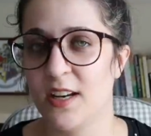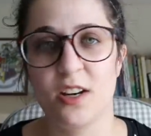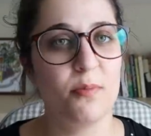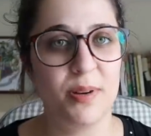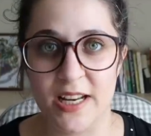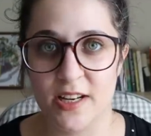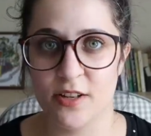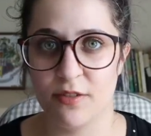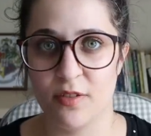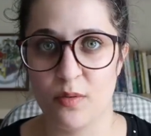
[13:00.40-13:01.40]
in a completely
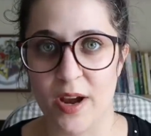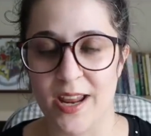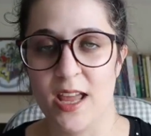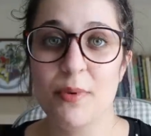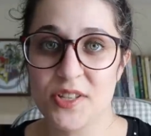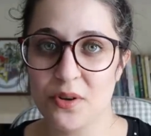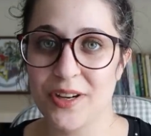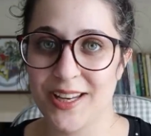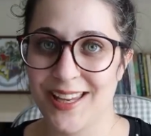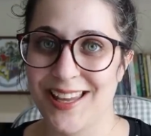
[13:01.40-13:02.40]
different way. We're
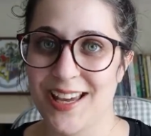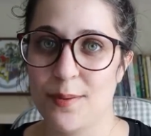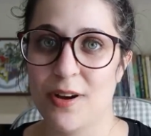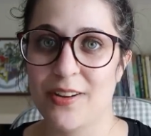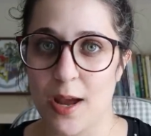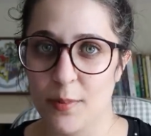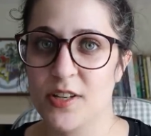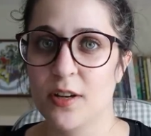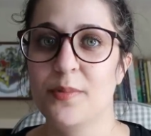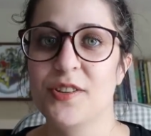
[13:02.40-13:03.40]
talking here about
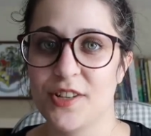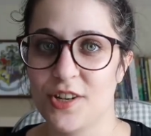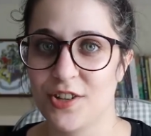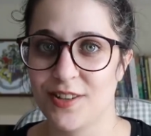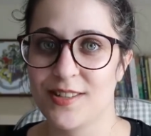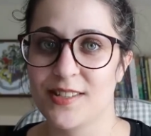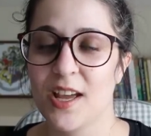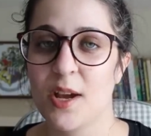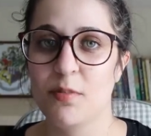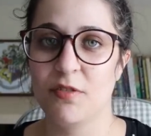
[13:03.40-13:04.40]
amateur musicians
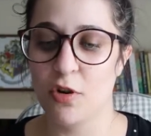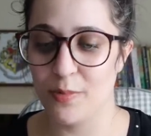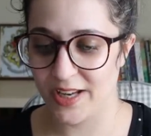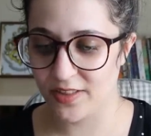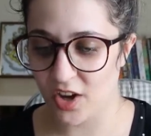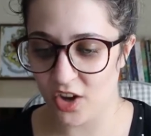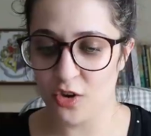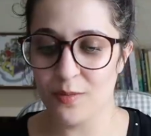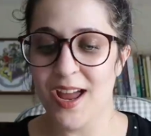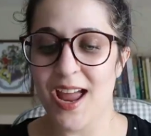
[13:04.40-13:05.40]
performing in the
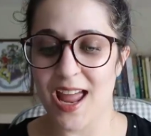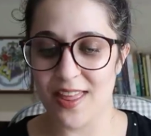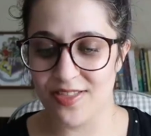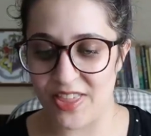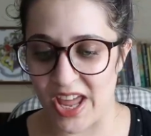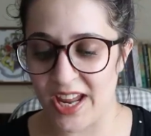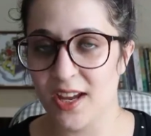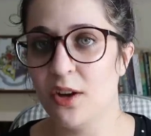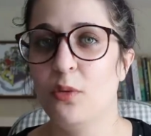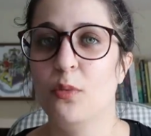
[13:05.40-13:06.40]
home, and
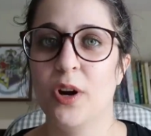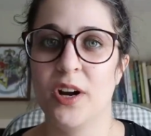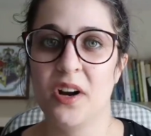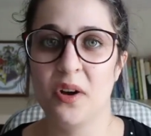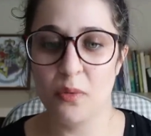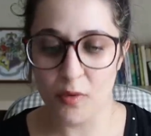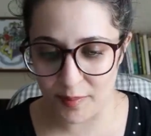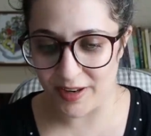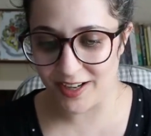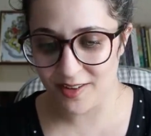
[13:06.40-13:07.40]
they were
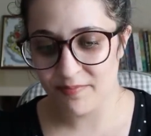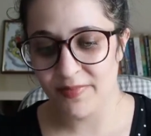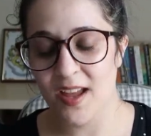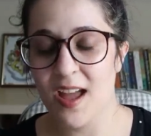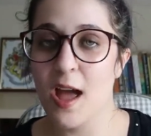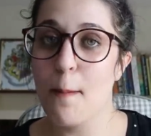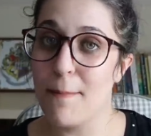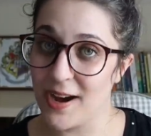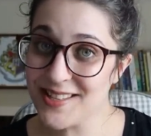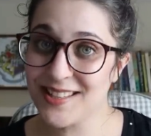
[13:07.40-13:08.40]
women.
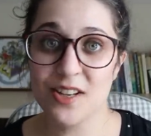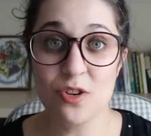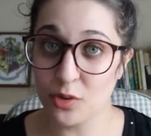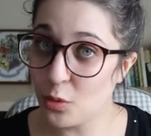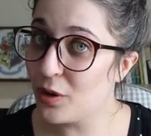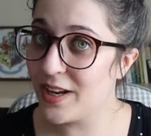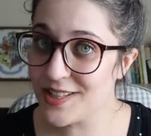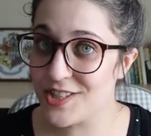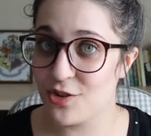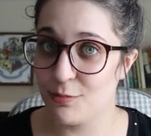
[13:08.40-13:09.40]
But not all
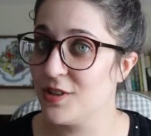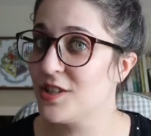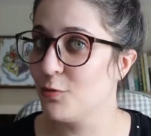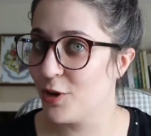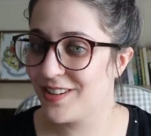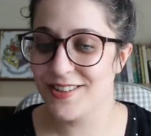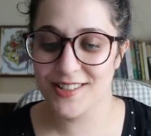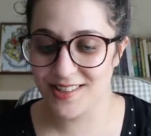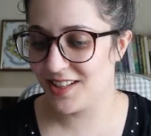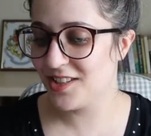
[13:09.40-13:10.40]
instruments were
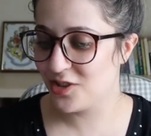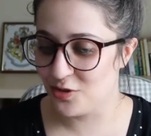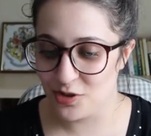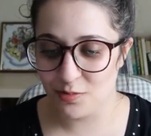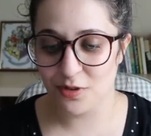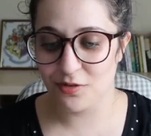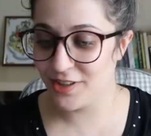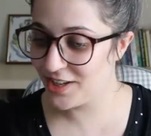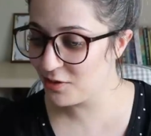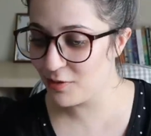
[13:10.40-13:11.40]
considered suitable
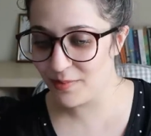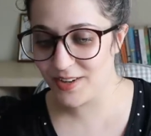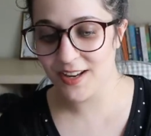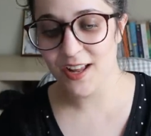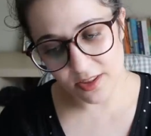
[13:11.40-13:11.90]
for young women.